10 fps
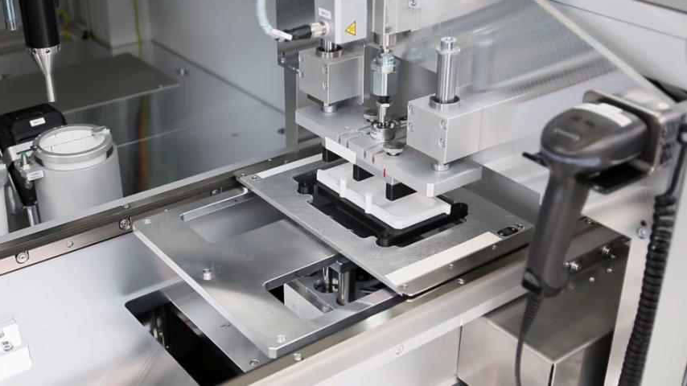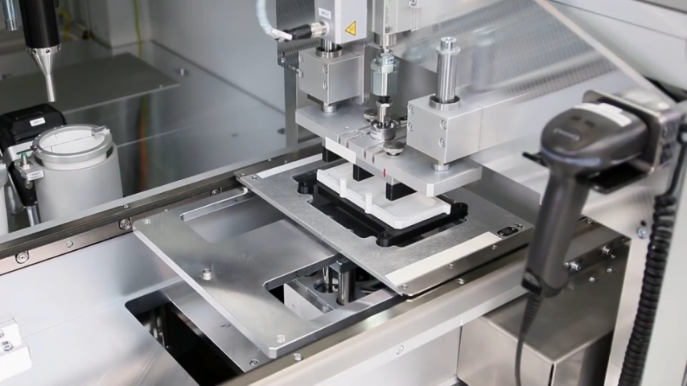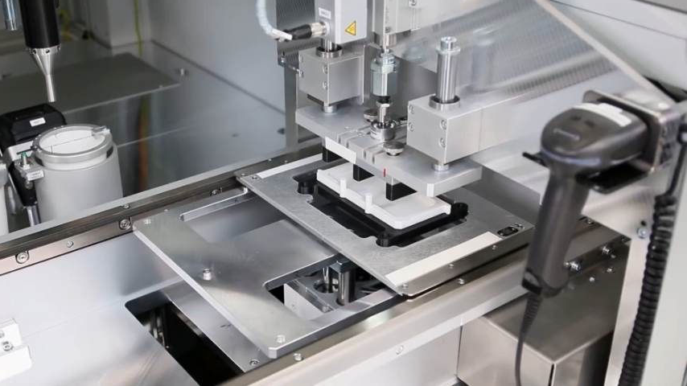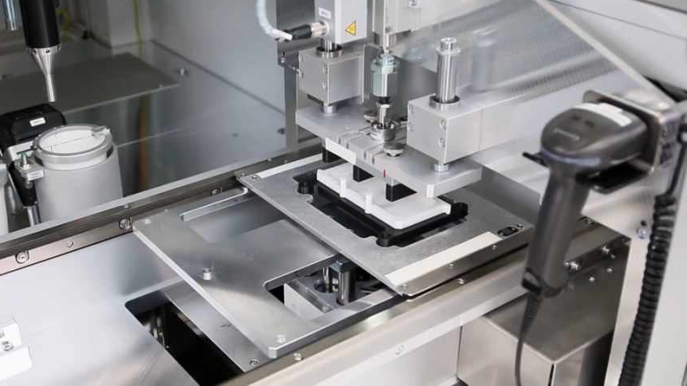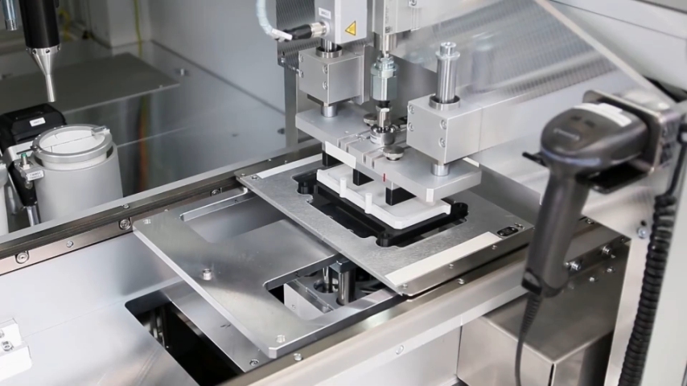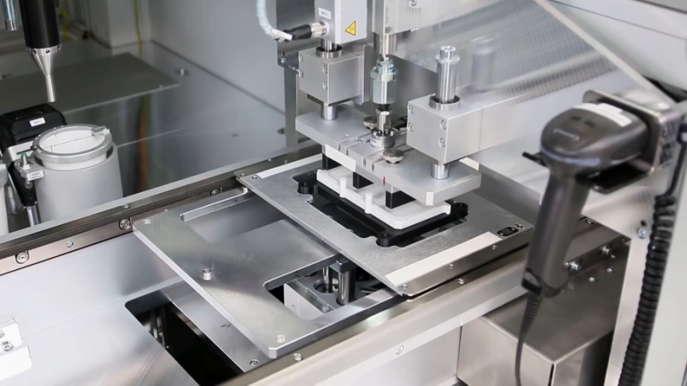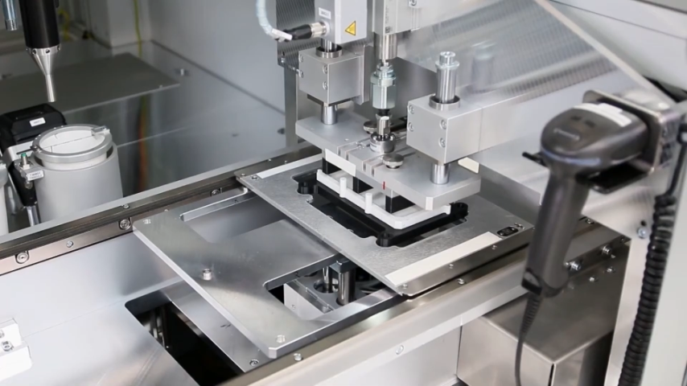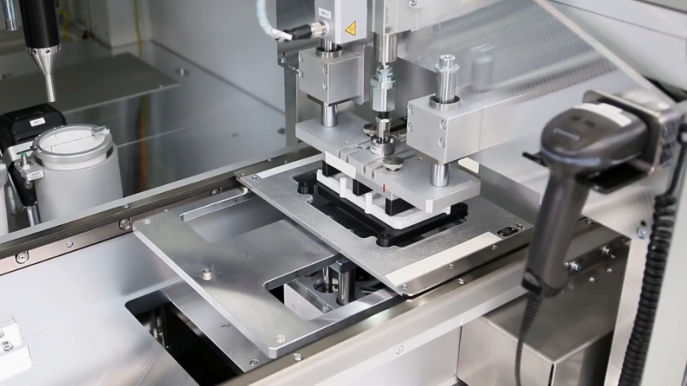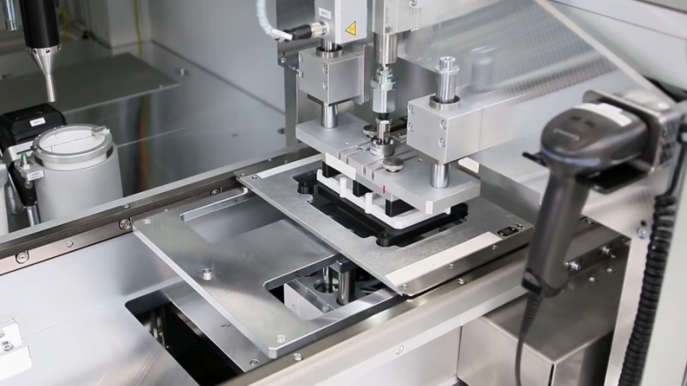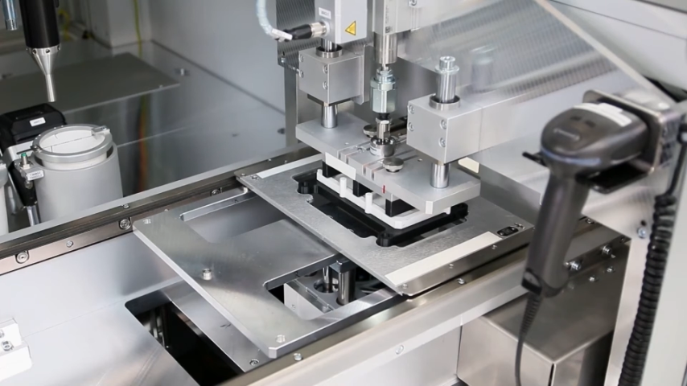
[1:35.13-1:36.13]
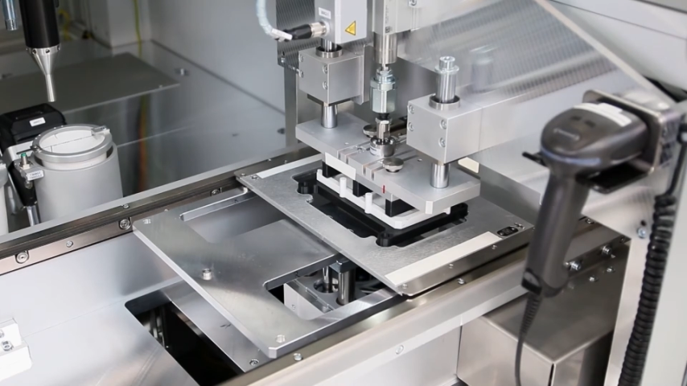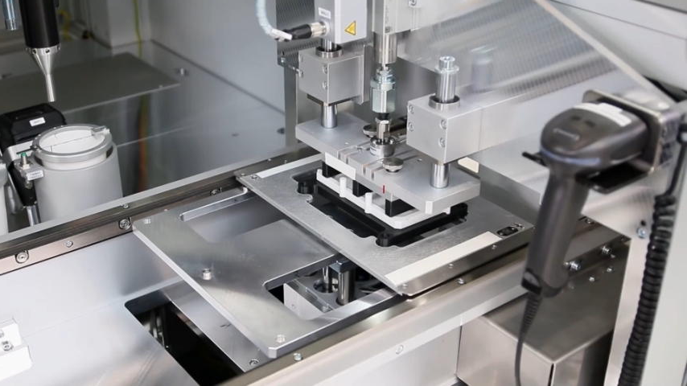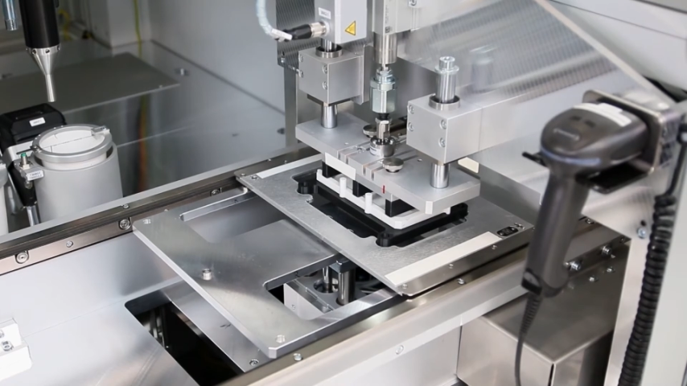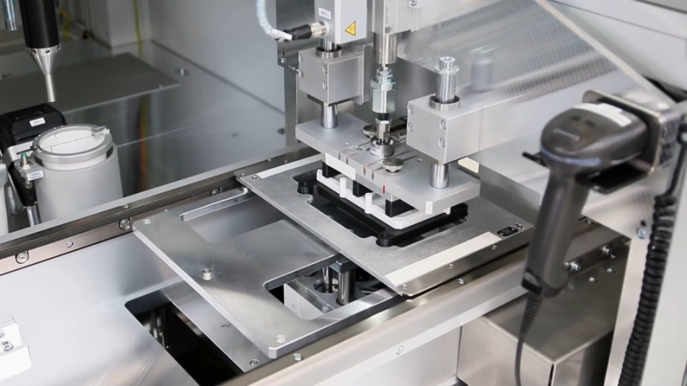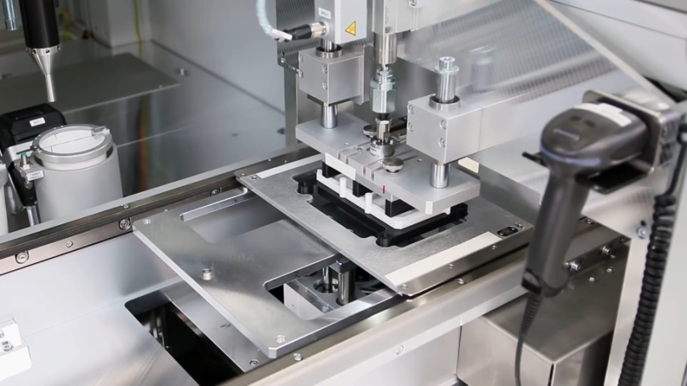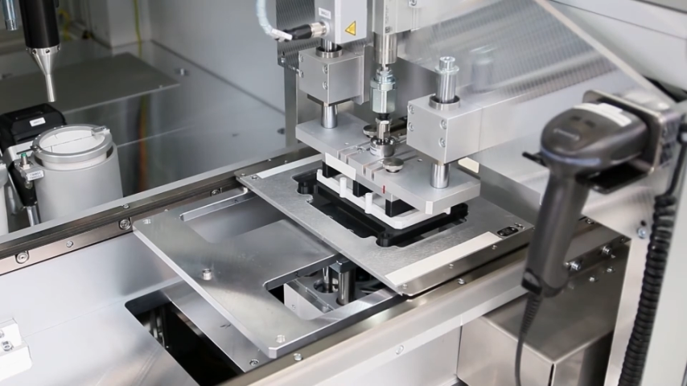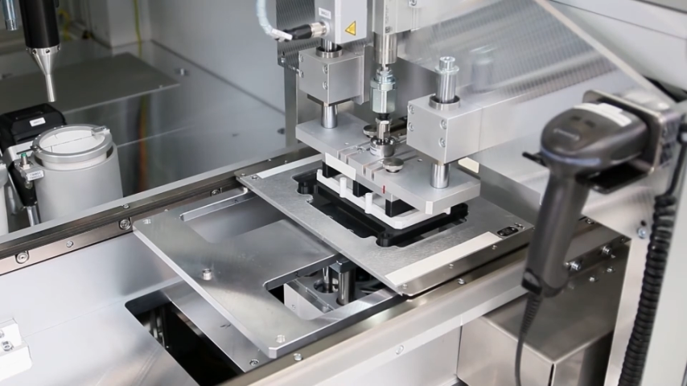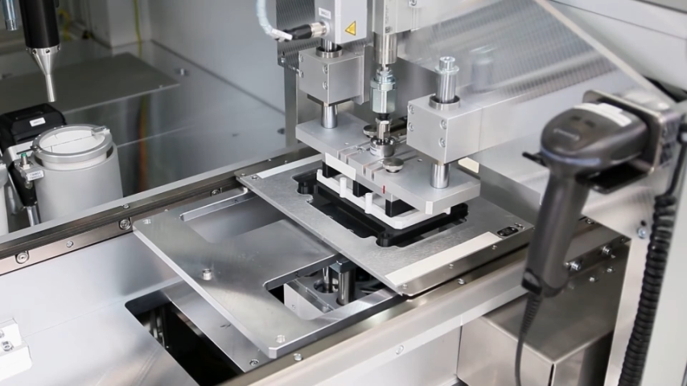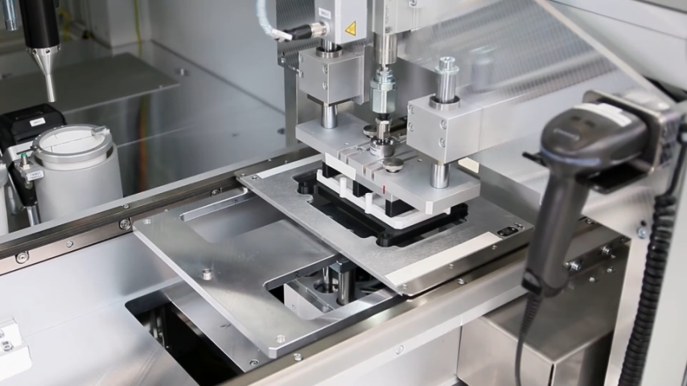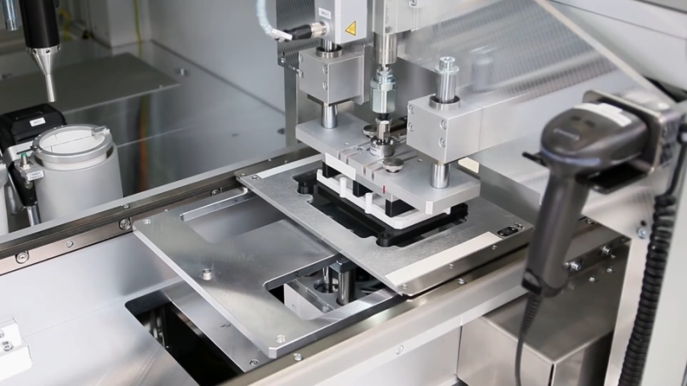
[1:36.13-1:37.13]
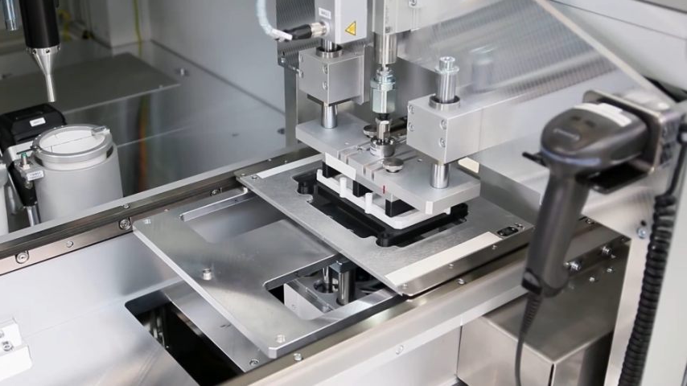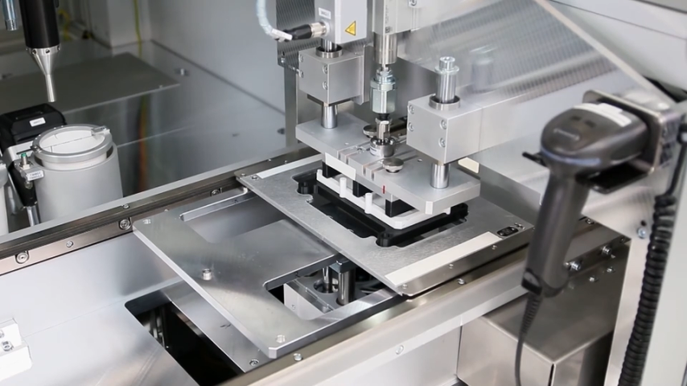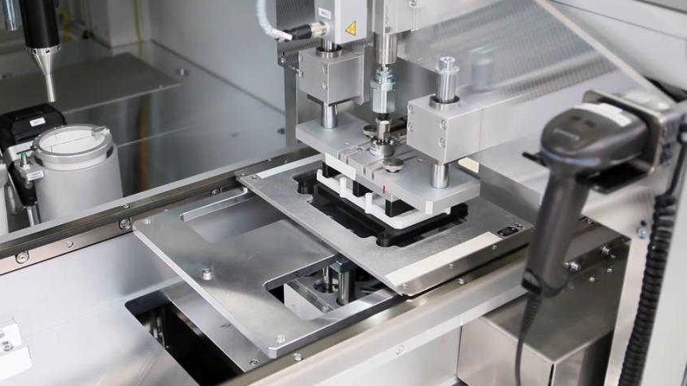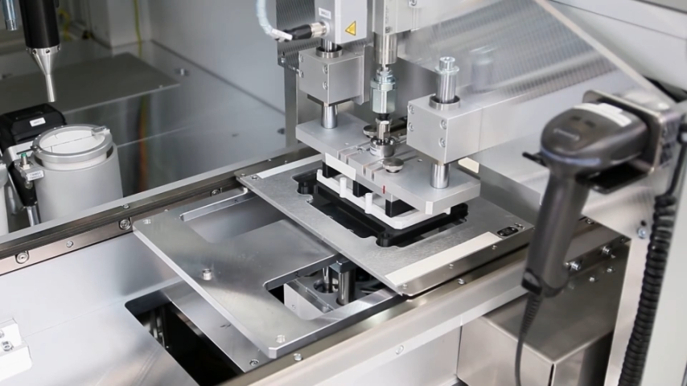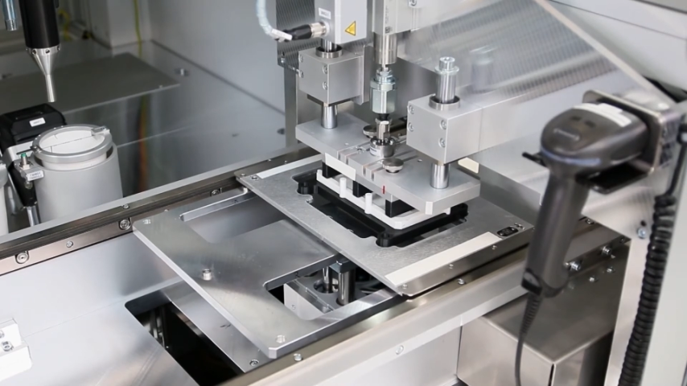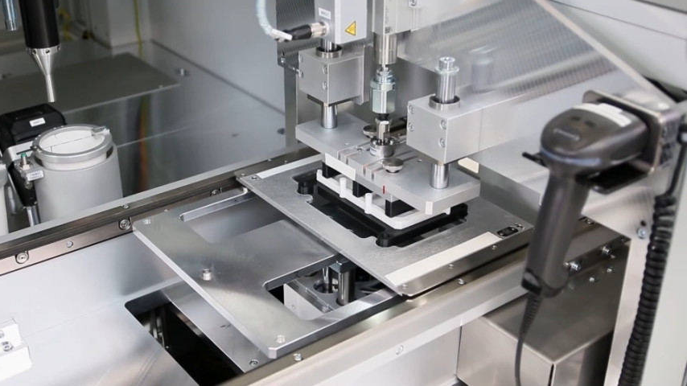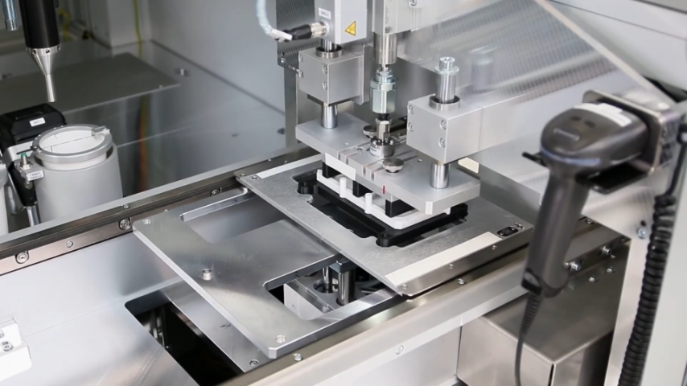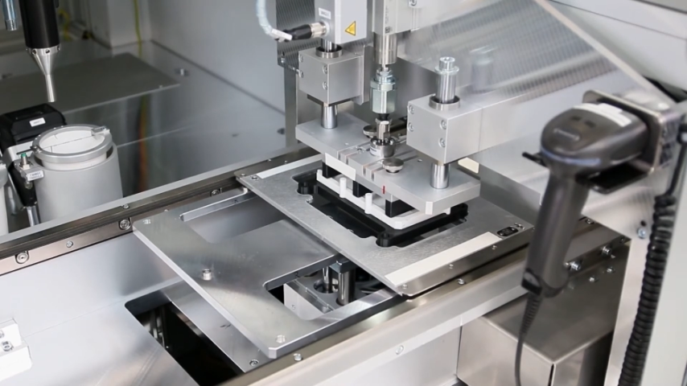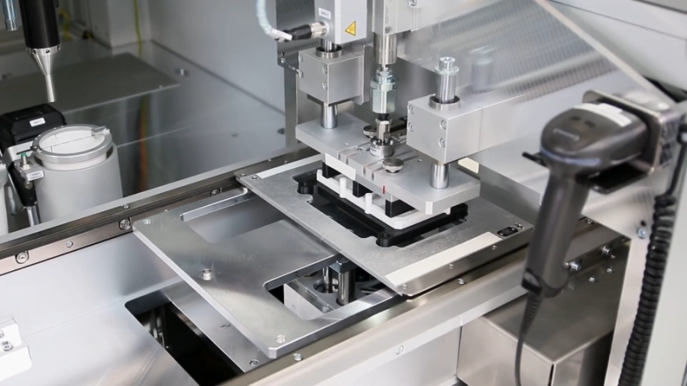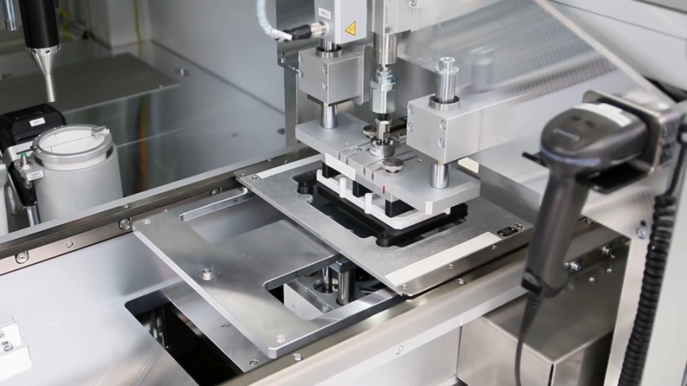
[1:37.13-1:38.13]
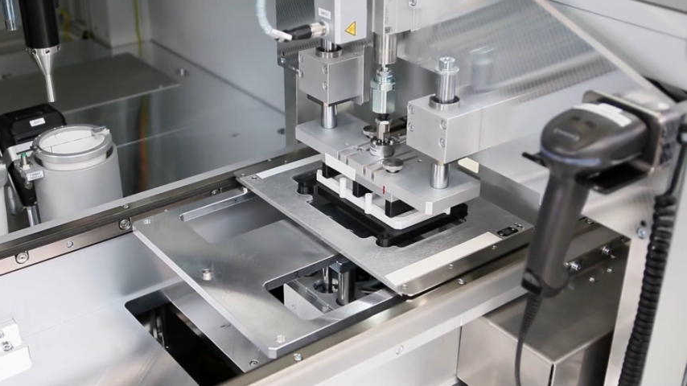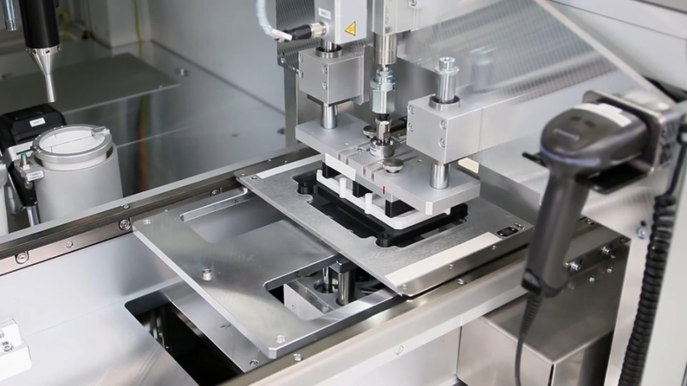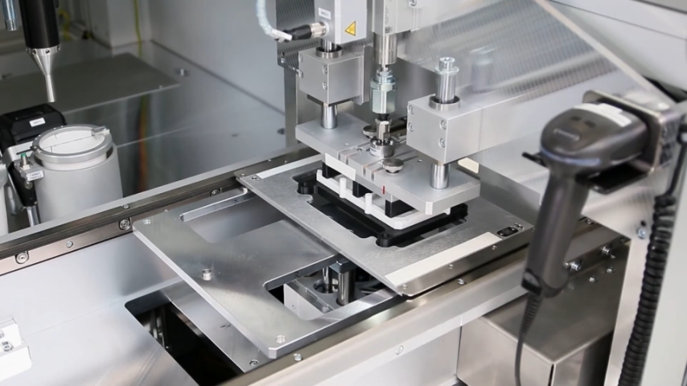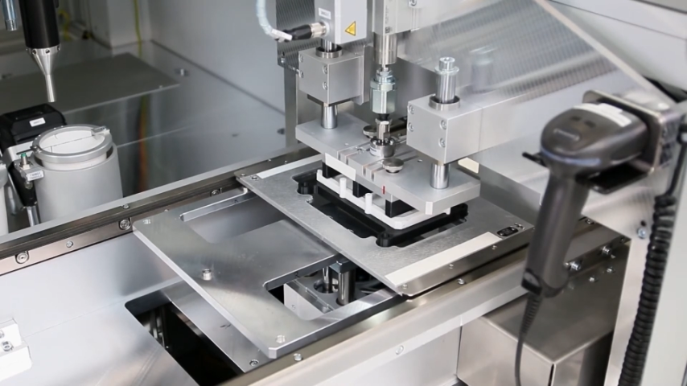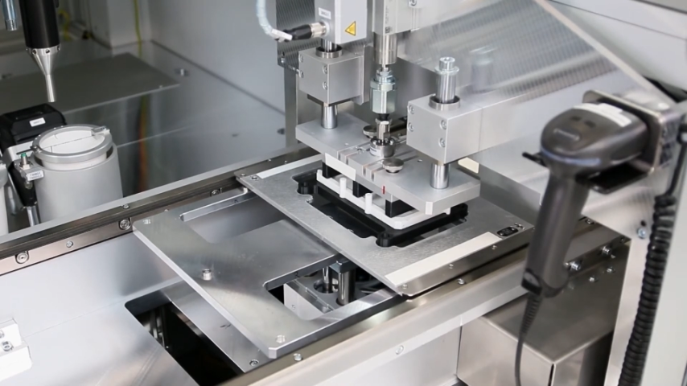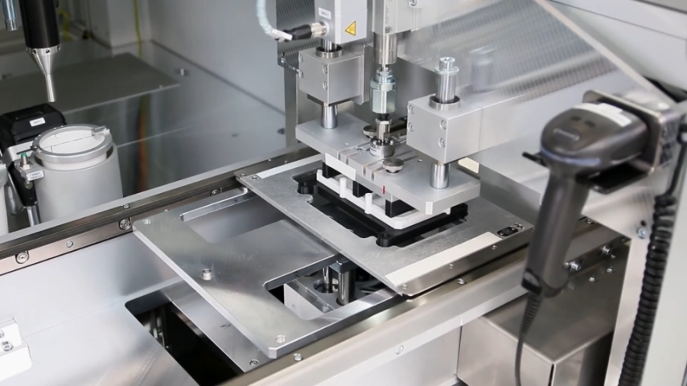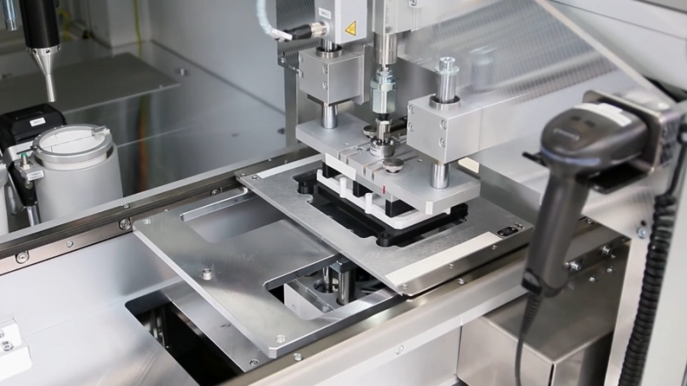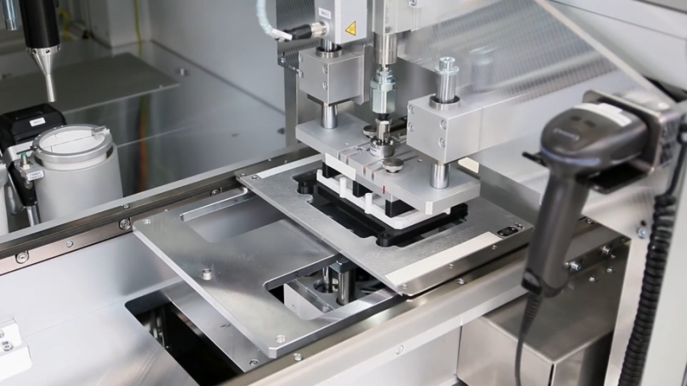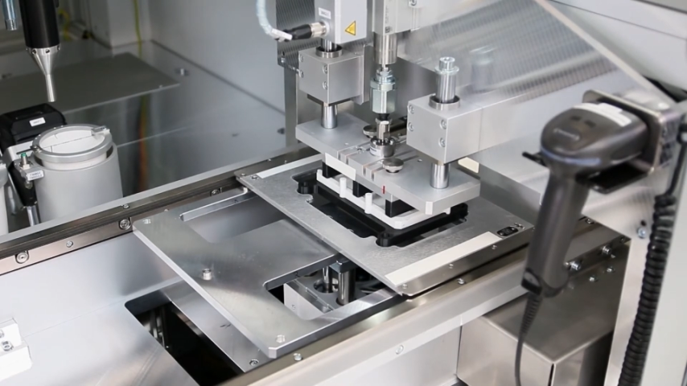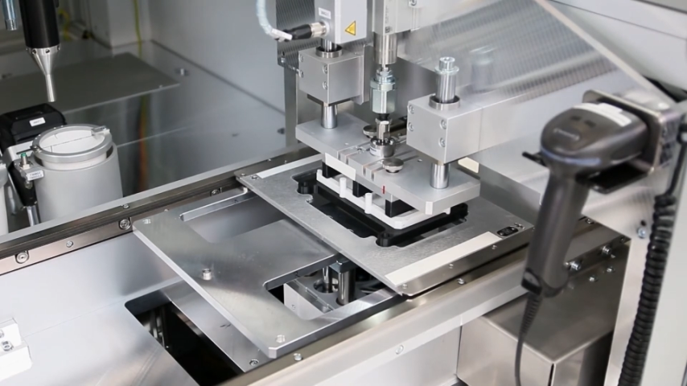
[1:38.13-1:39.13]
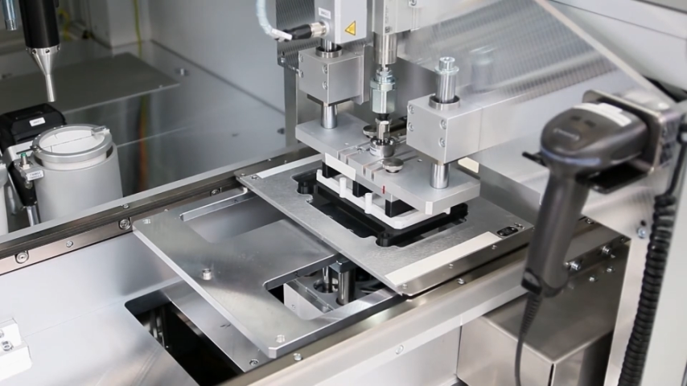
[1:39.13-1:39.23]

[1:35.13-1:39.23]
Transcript: Nobody's mouth can be seen.